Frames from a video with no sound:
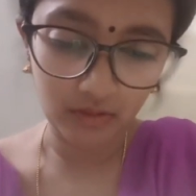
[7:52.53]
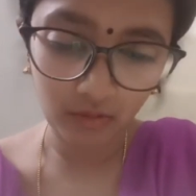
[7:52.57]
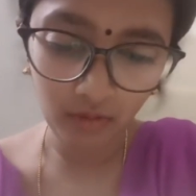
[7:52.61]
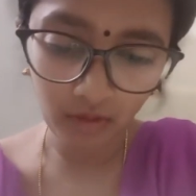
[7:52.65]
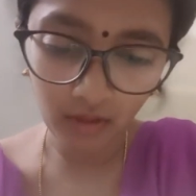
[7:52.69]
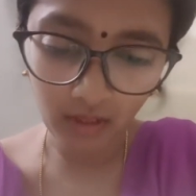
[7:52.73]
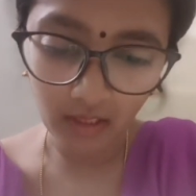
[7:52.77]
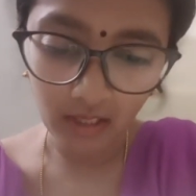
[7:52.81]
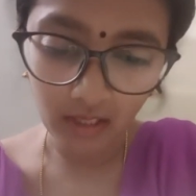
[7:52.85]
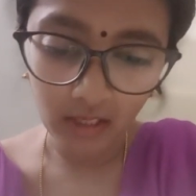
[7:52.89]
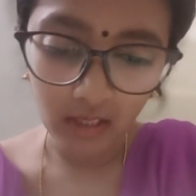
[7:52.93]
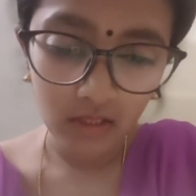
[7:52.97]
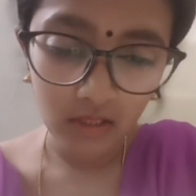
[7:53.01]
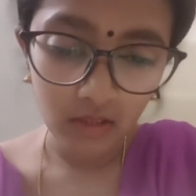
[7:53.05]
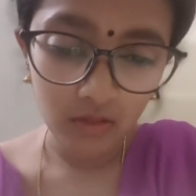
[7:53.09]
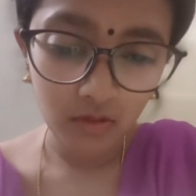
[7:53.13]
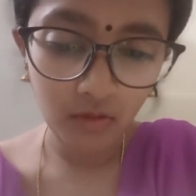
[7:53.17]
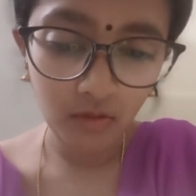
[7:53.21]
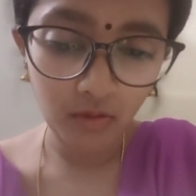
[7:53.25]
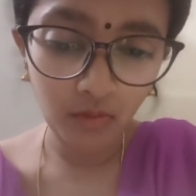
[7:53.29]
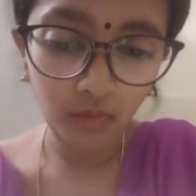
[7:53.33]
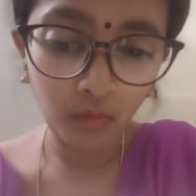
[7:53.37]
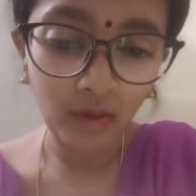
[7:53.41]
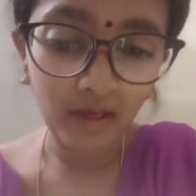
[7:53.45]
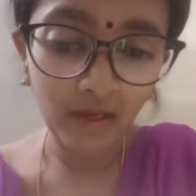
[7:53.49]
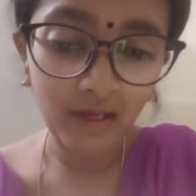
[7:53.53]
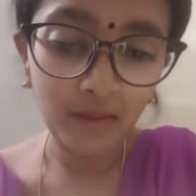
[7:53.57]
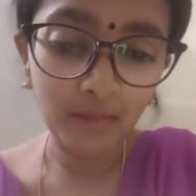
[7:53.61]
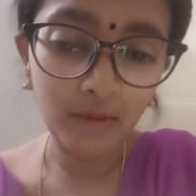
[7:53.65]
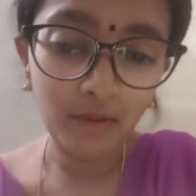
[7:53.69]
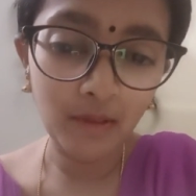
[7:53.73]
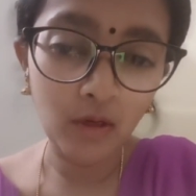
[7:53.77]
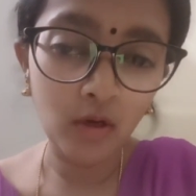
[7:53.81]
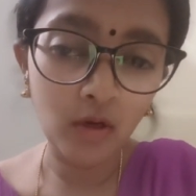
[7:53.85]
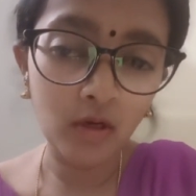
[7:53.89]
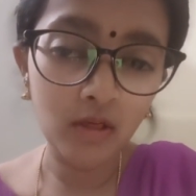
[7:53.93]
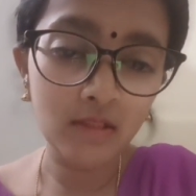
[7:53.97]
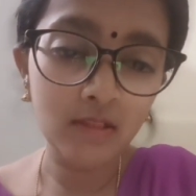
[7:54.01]
Okay, so why?
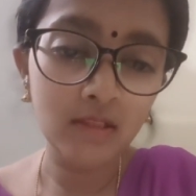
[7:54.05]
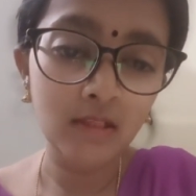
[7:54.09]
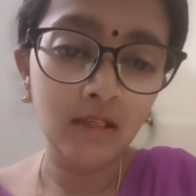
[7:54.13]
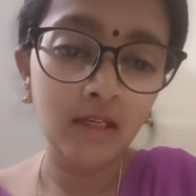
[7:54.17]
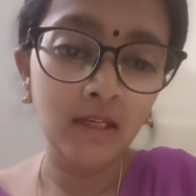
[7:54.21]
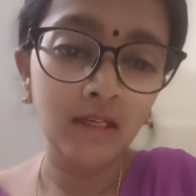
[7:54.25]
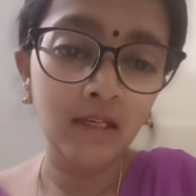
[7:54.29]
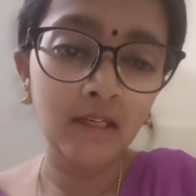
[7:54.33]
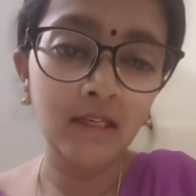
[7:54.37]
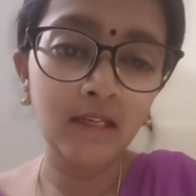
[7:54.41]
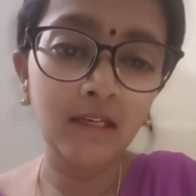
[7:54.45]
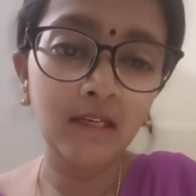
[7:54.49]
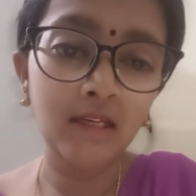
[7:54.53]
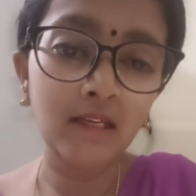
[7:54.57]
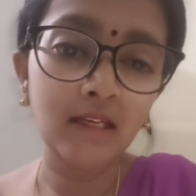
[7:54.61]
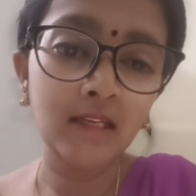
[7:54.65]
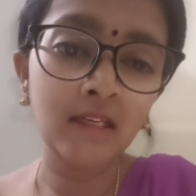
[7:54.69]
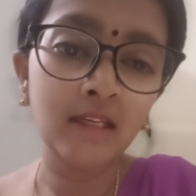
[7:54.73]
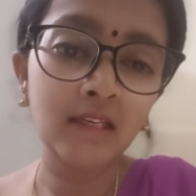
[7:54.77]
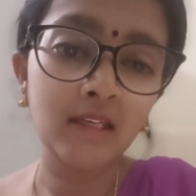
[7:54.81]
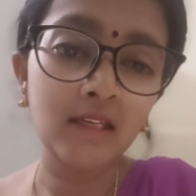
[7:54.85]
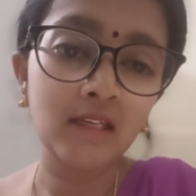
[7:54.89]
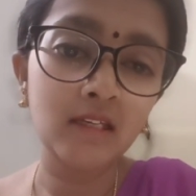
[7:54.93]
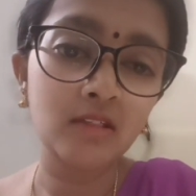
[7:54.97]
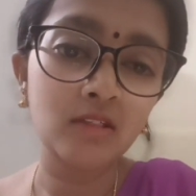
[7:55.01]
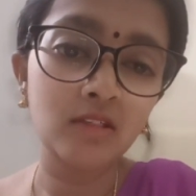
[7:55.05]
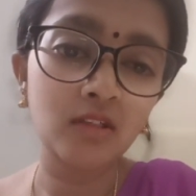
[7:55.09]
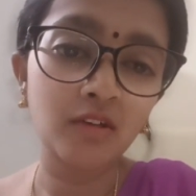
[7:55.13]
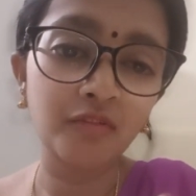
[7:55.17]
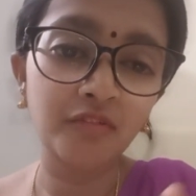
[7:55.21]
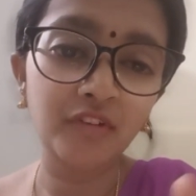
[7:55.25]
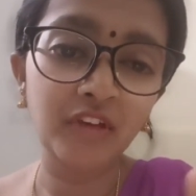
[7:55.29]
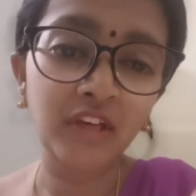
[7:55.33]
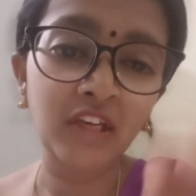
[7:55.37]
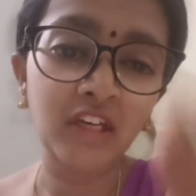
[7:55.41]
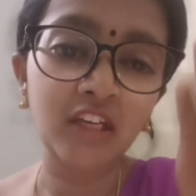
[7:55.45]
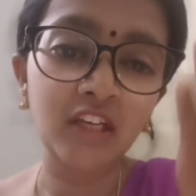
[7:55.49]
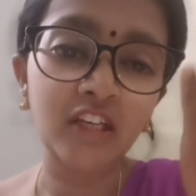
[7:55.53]
Because here in case of
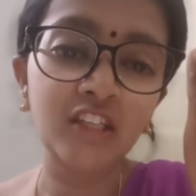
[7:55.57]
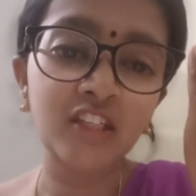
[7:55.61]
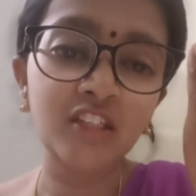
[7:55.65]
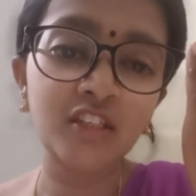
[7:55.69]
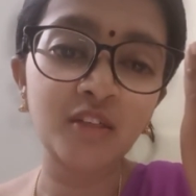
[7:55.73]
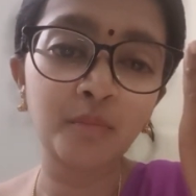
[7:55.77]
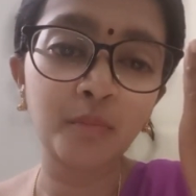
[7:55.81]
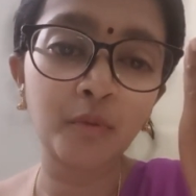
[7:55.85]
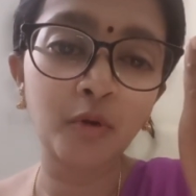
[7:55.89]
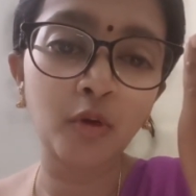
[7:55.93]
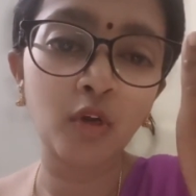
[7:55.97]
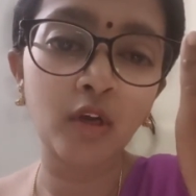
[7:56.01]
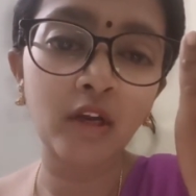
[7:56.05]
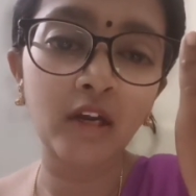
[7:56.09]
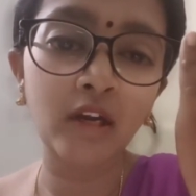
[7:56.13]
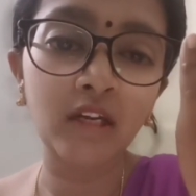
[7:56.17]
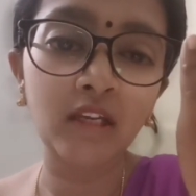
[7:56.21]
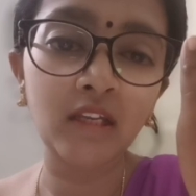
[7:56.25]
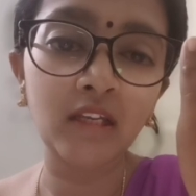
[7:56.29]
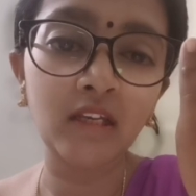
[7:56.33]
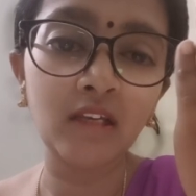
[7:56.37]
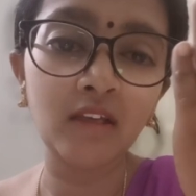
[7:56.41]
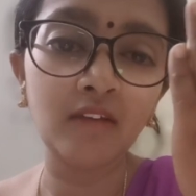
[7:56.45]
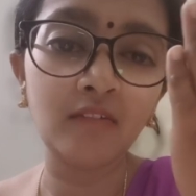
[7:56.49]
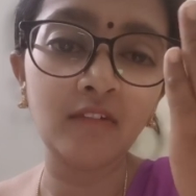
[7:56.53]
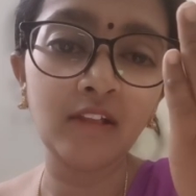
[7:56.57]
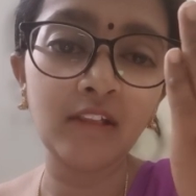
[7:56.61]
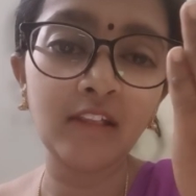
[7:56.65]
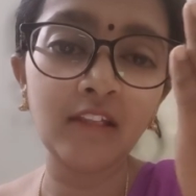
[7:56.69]
increased prolactin level,